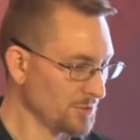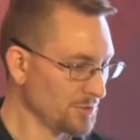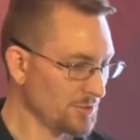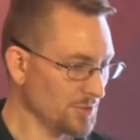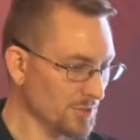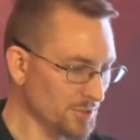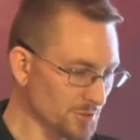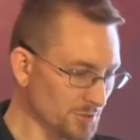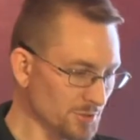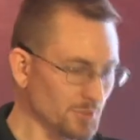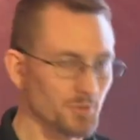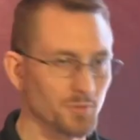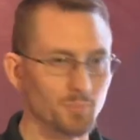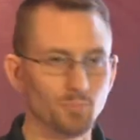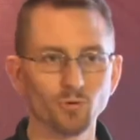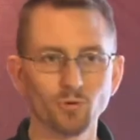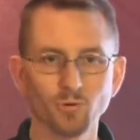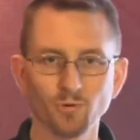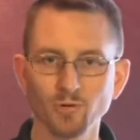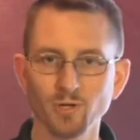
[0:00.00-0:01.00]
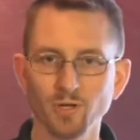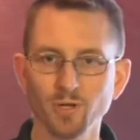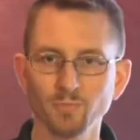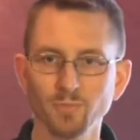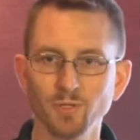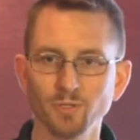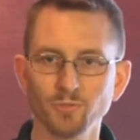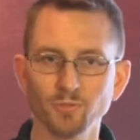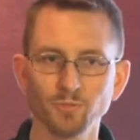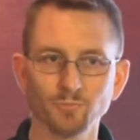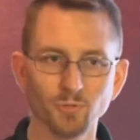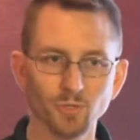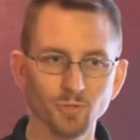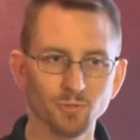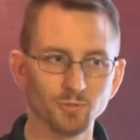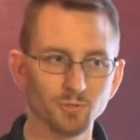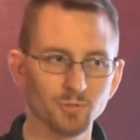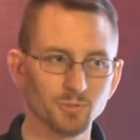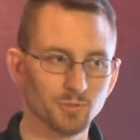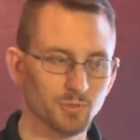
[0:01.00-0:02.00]
Does the program that you
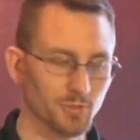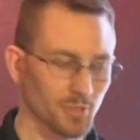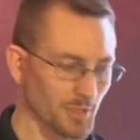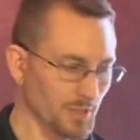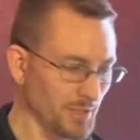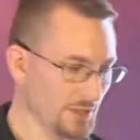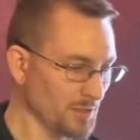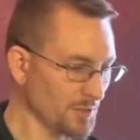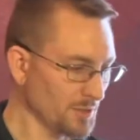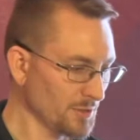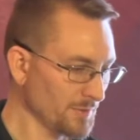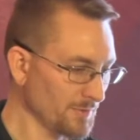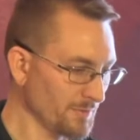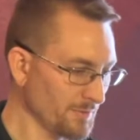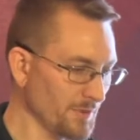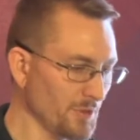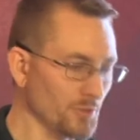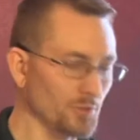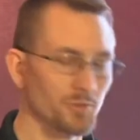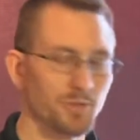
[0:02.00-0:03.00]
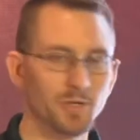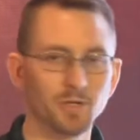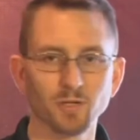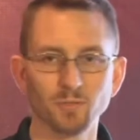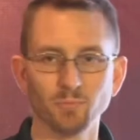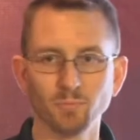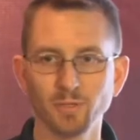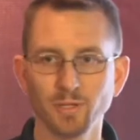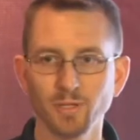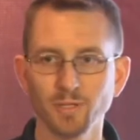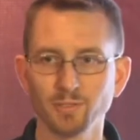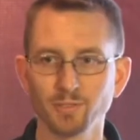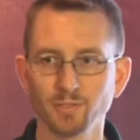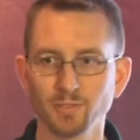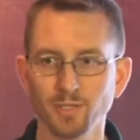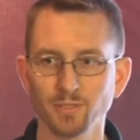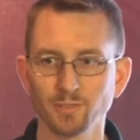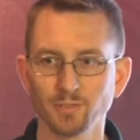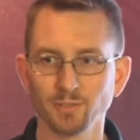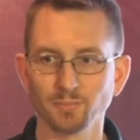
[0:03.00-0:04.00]
wrote follow that compliance
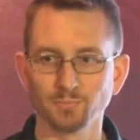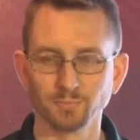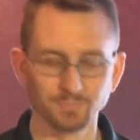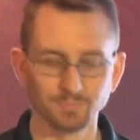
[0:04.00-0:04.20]
testing?